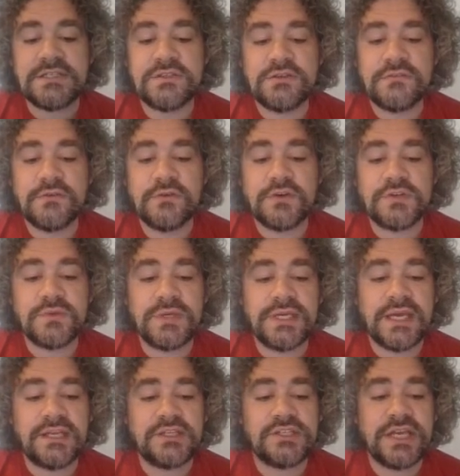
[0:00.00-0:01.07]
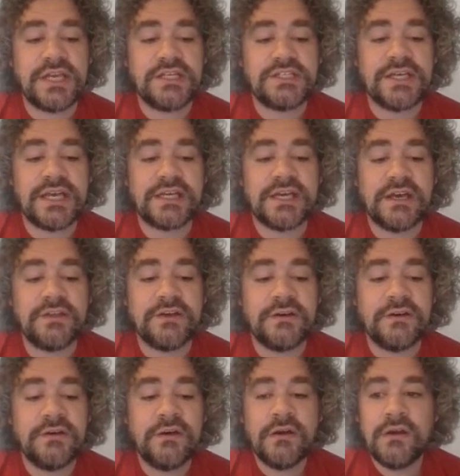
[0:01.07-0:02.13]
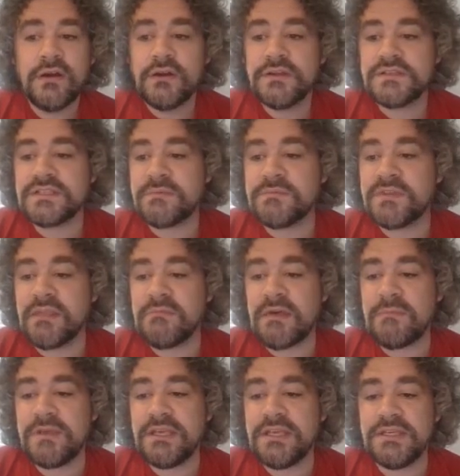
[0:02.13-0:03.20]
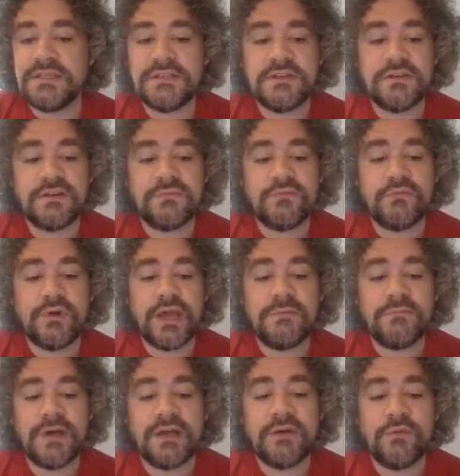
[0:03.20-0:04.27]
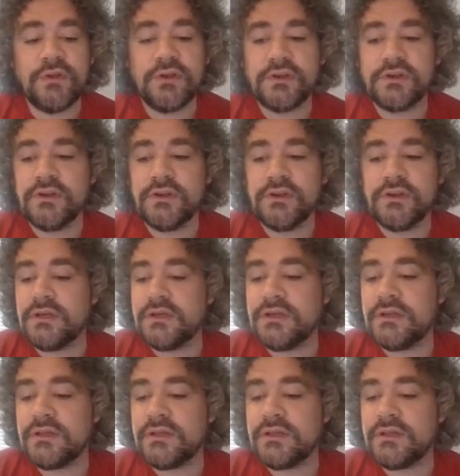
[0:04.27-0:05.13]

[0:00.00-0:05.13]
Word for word: so of course we can change that color to something that might be easier. Red might work good.